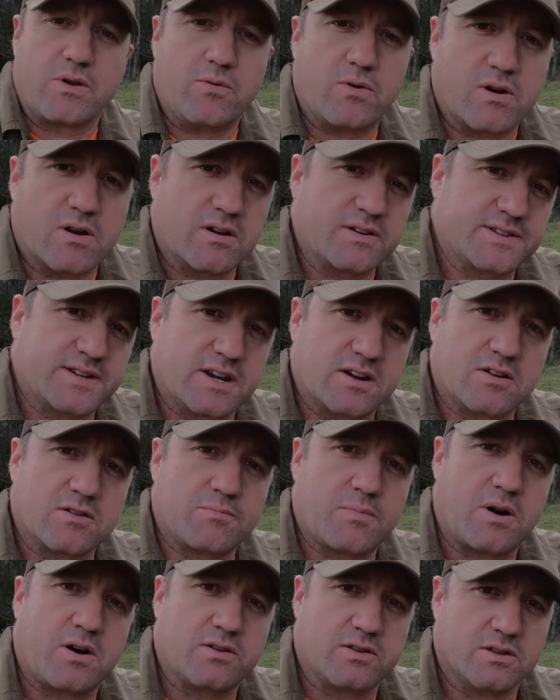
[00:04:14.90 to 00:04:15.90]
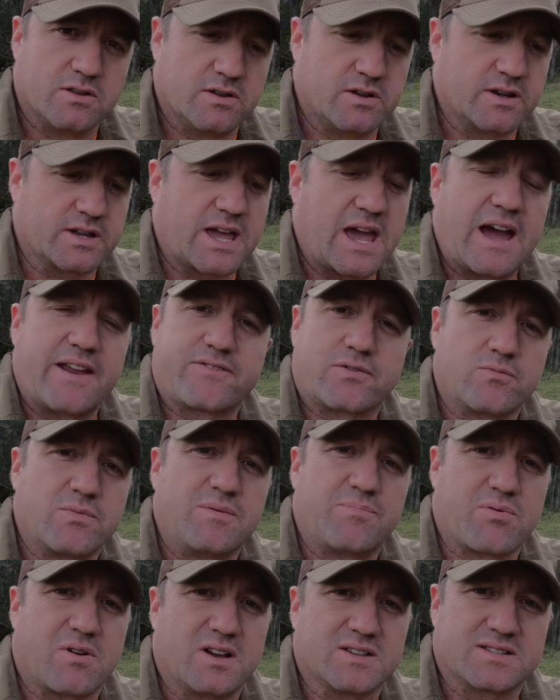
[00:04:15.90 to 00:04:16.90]
want our tinder ball to look after we
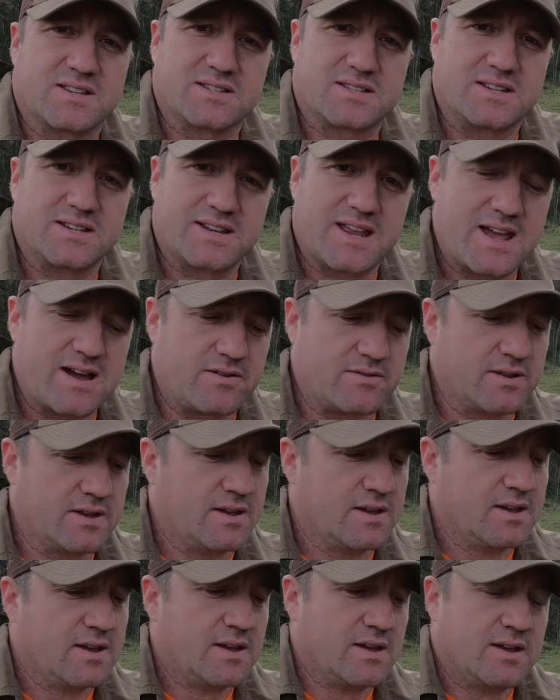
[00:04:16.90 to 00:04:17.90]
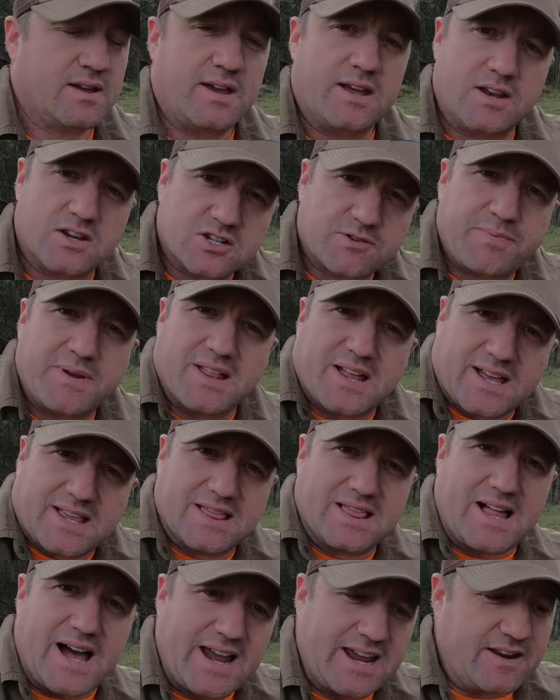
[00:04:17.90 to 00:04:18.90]
process it down. And it should be like
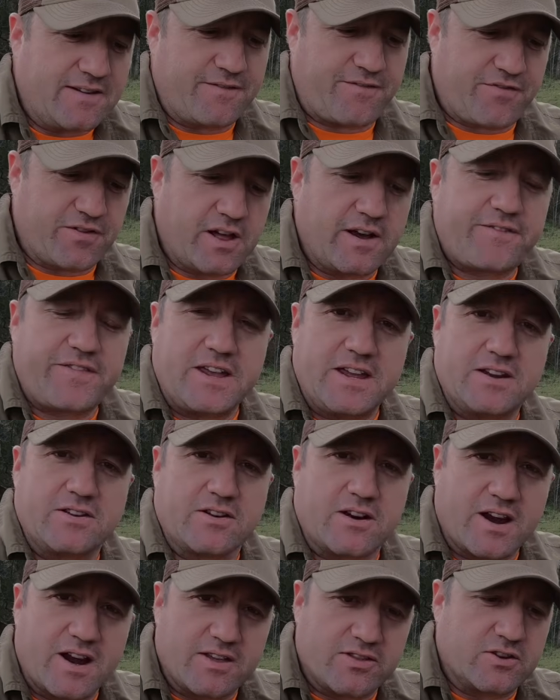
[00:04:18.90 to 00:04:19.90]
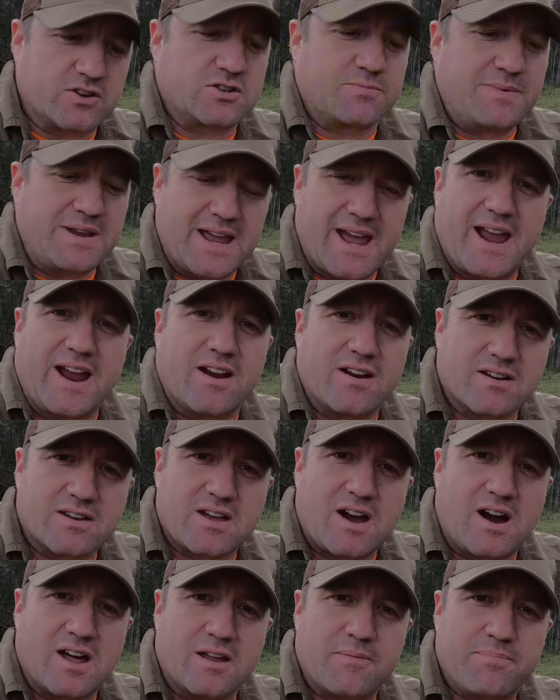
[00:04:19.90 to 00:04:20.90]
light and fluffy in your hand. There should be air
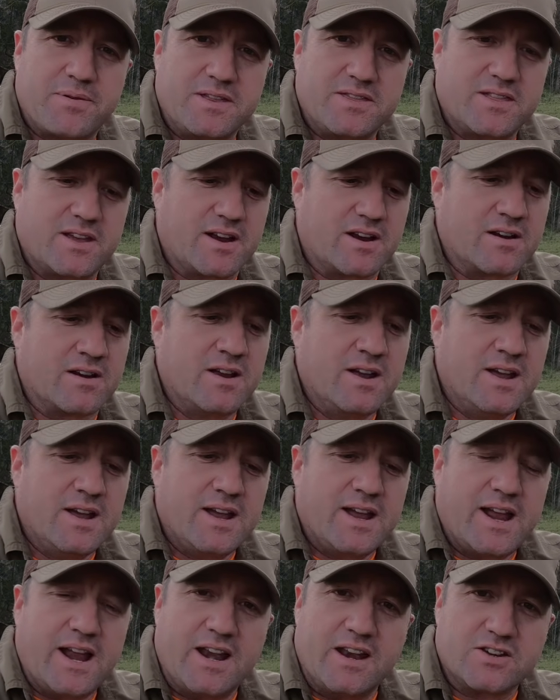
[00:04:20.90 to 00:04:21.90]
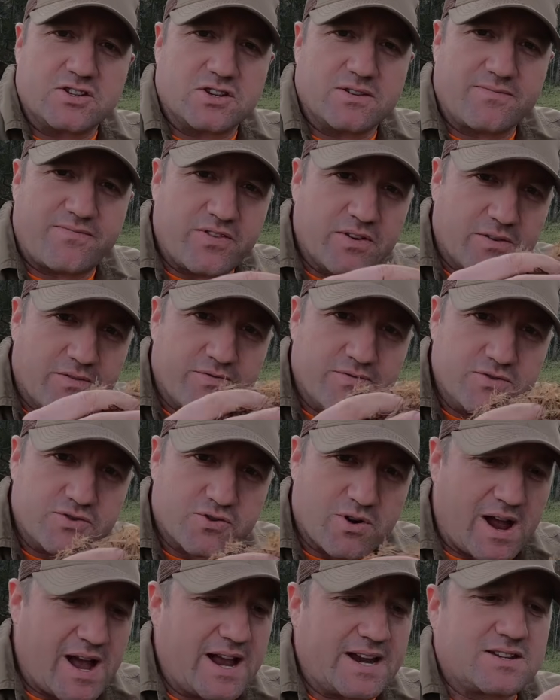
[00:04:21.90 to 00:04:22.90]
caught up in there, and it should feel
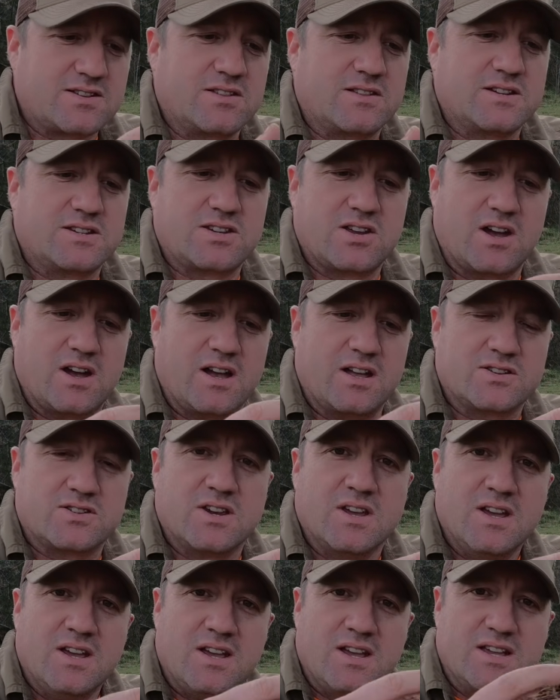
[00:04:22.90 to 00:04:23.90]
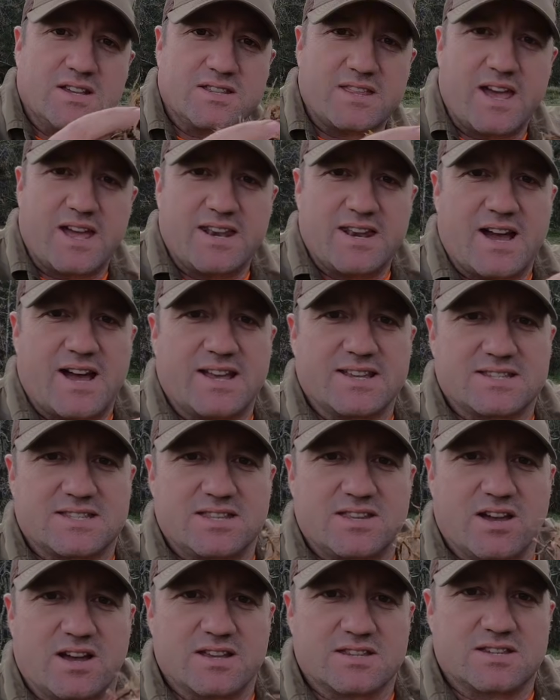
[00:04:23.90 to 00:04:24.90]
dry to the touch, as that nice
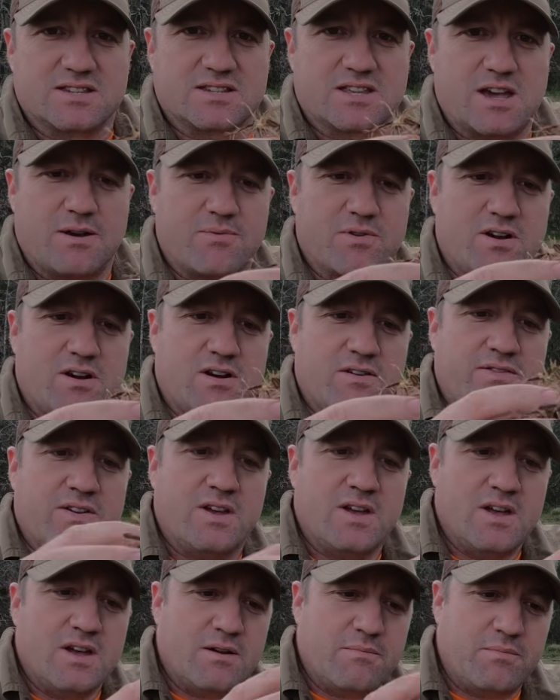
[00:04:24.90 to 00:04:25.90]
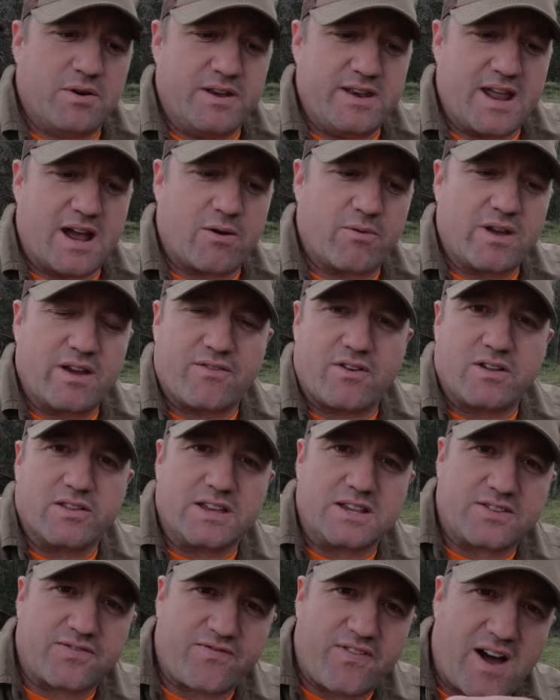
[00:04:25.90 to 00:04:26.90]
dust is coming off. But now we have all
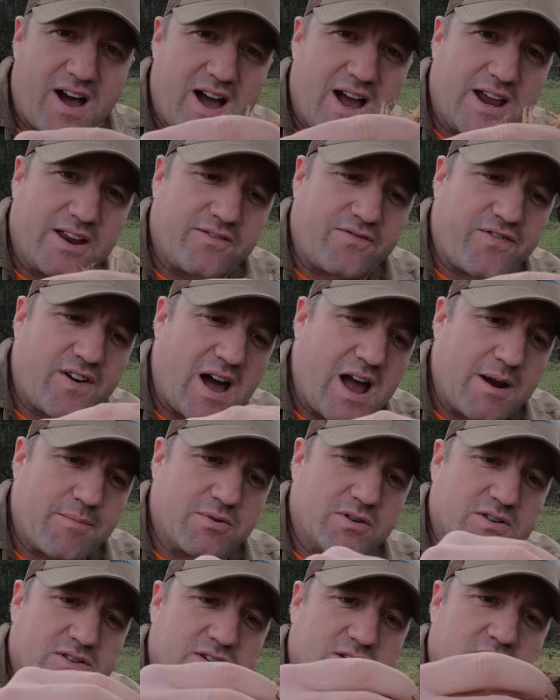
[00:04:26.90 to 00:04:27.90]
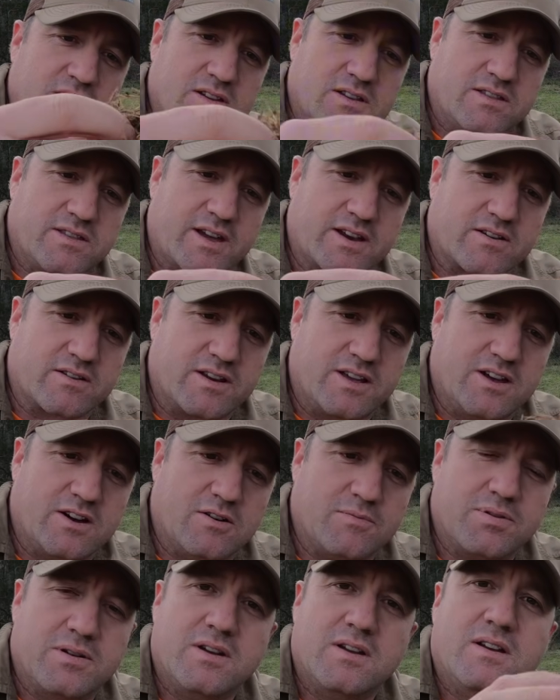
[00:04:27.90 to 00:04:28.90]
these fine fibers that are going to
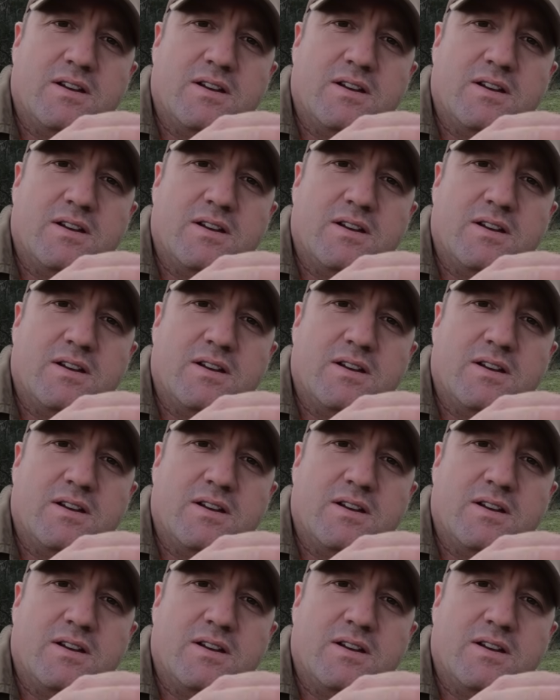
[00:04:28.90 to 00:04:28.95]
help,